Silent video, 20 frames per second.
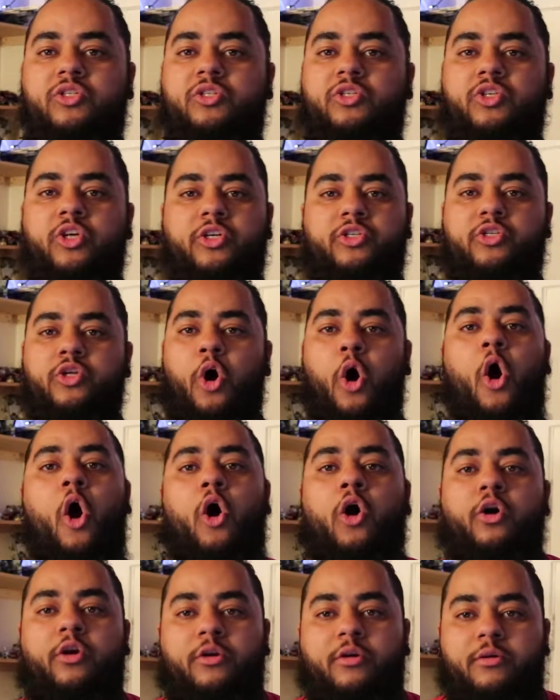just
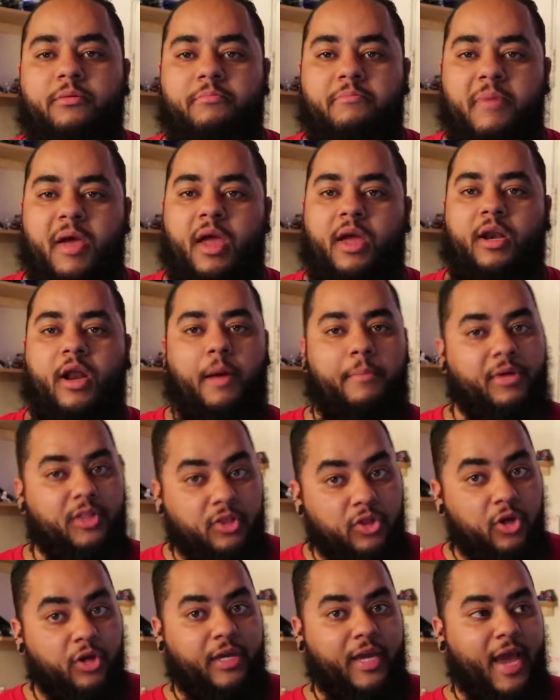art, man. I
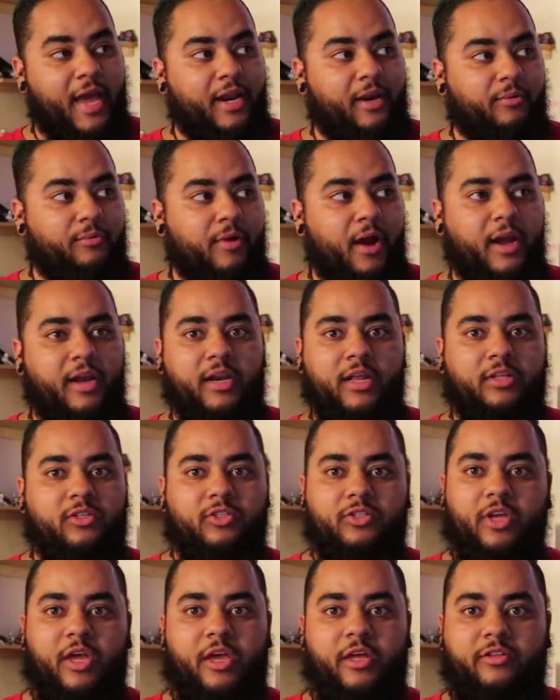mean, look at it, right?
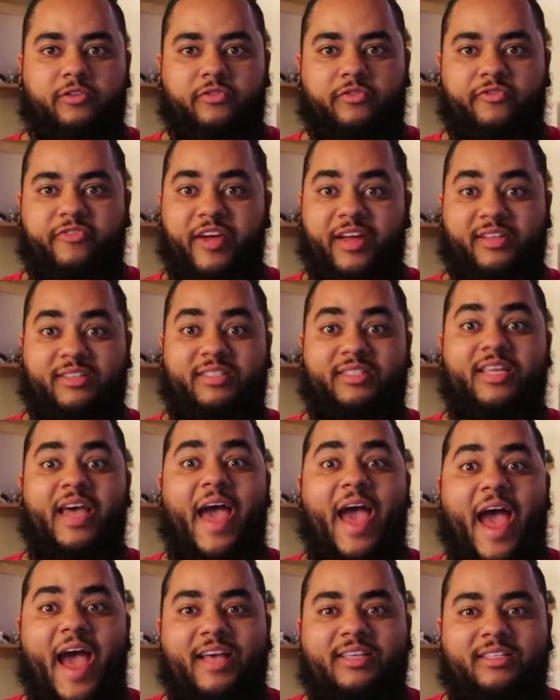It's
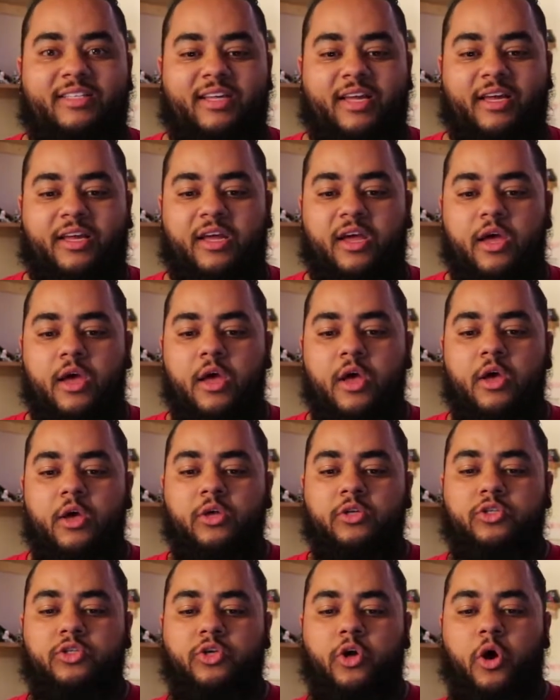fantastic.
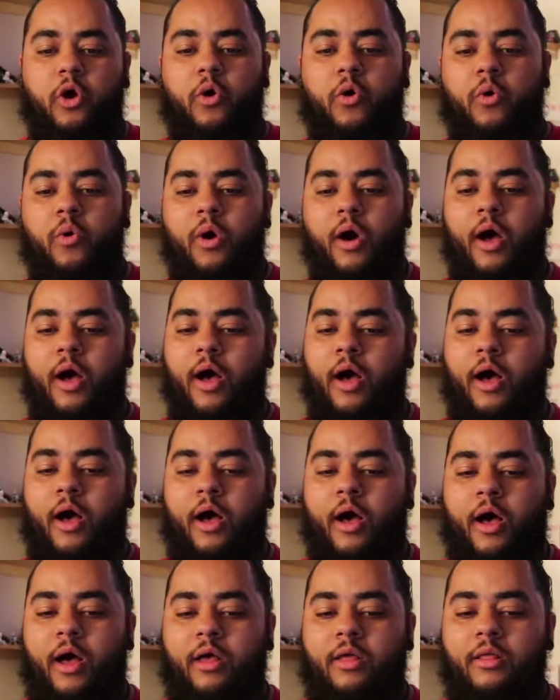So
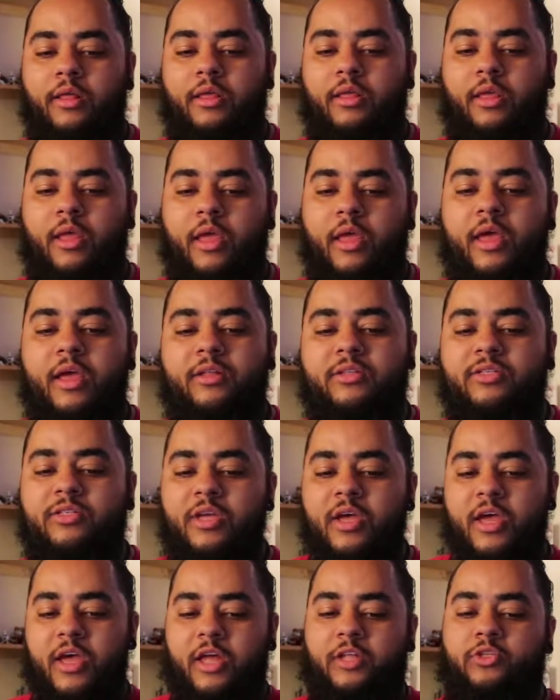
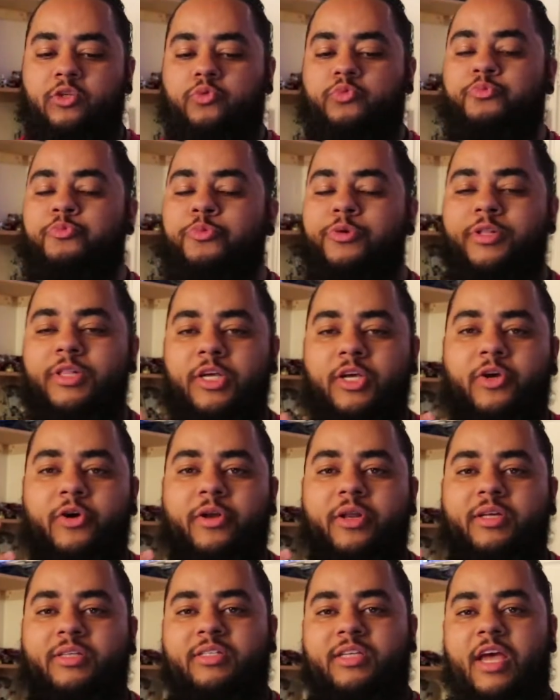it's just really
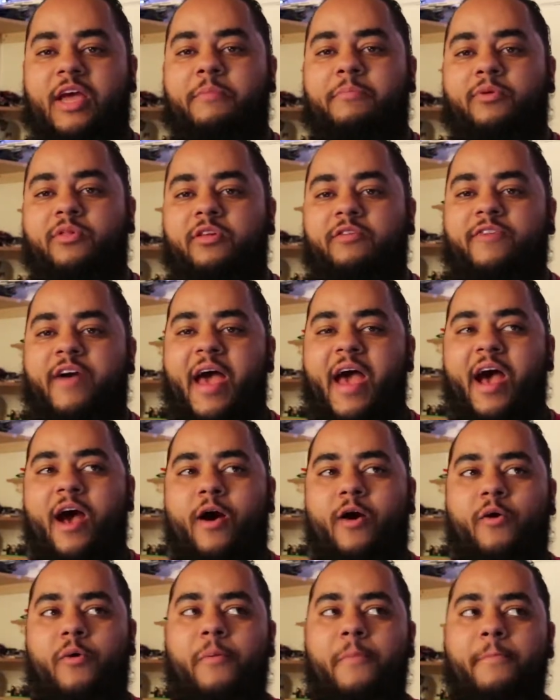good example of
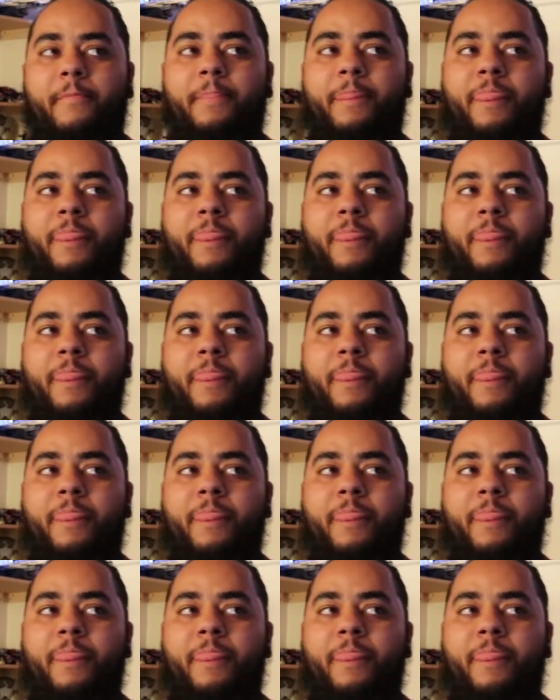how